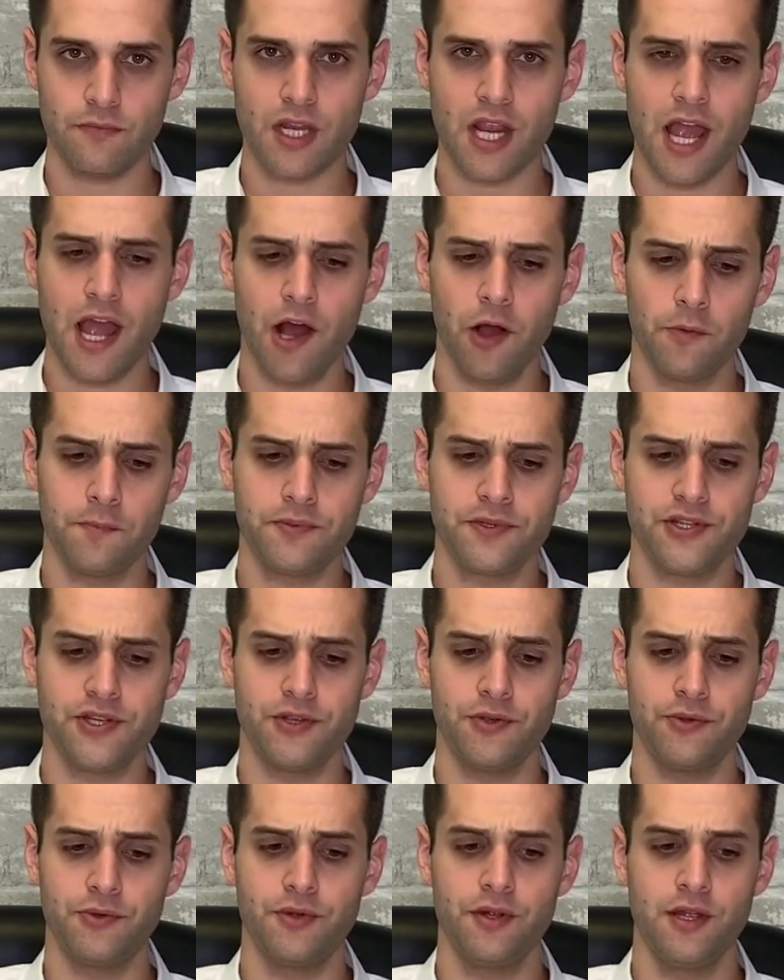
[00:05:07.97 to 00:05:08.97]
helps
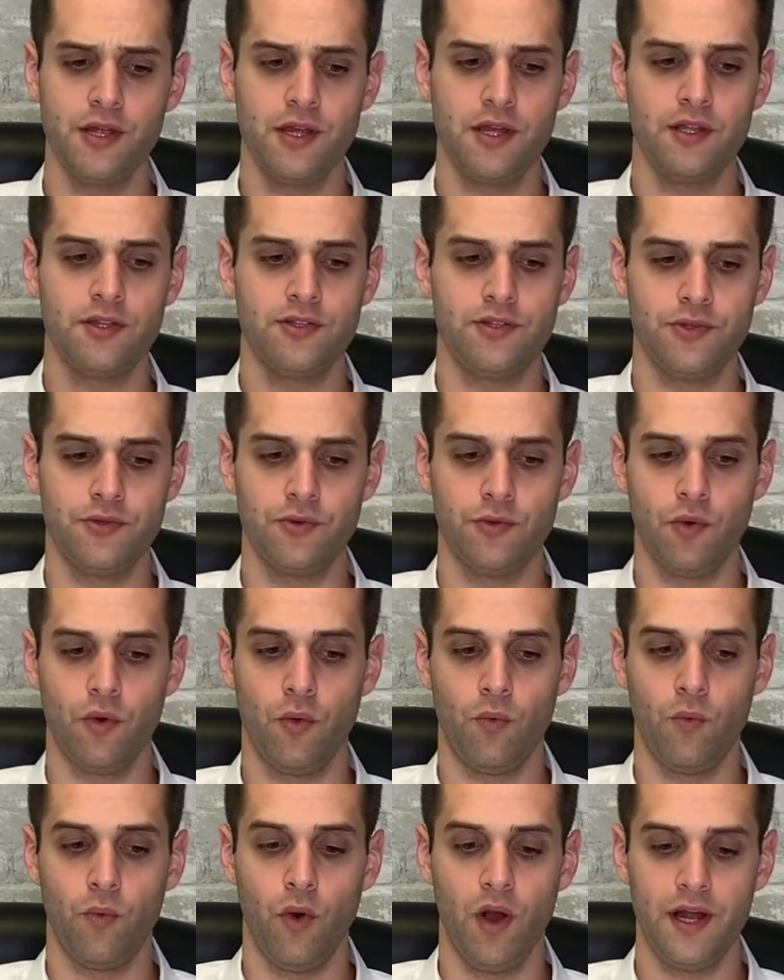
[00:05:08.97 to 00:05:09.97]
you do
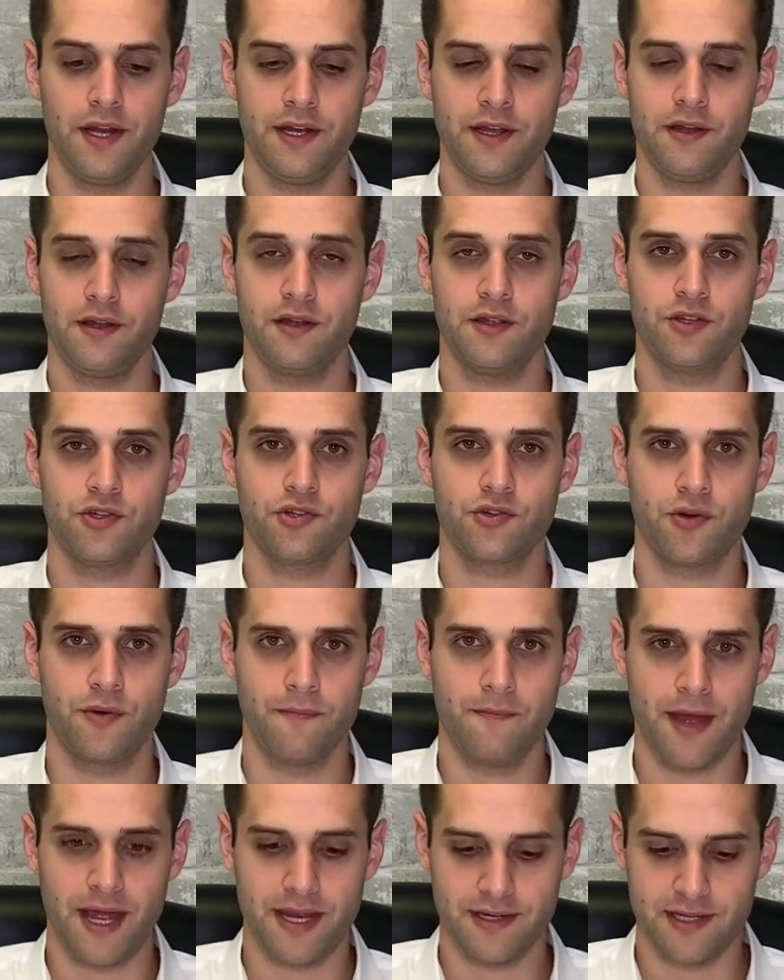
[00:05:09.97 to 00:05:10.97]
one
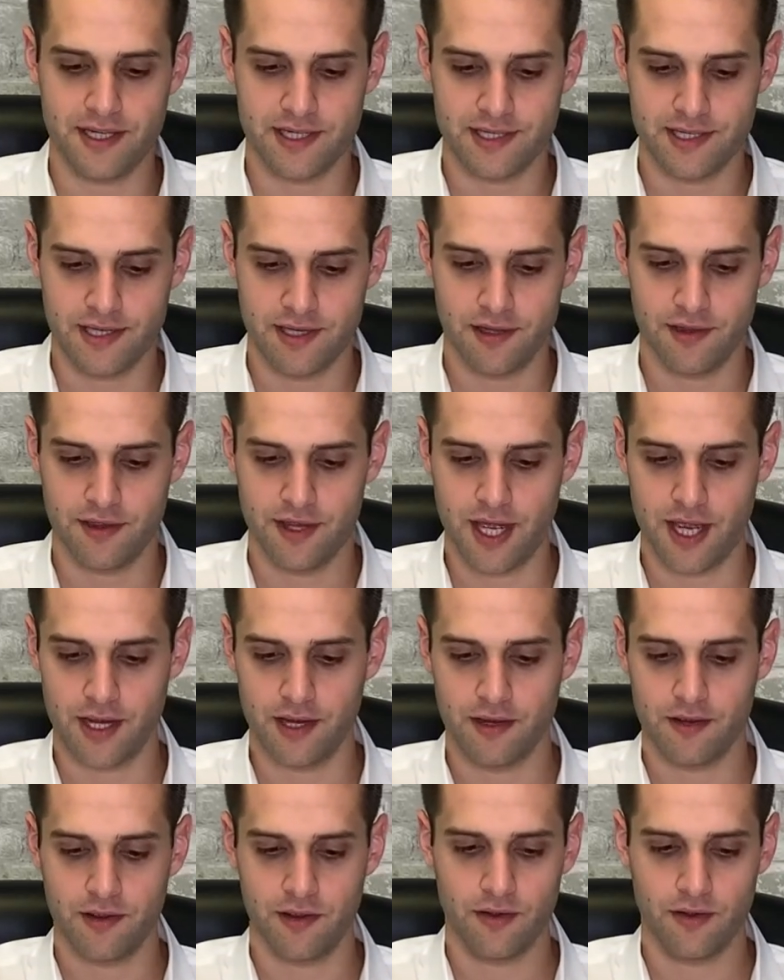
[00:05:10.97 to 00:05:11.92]
tremendous thing.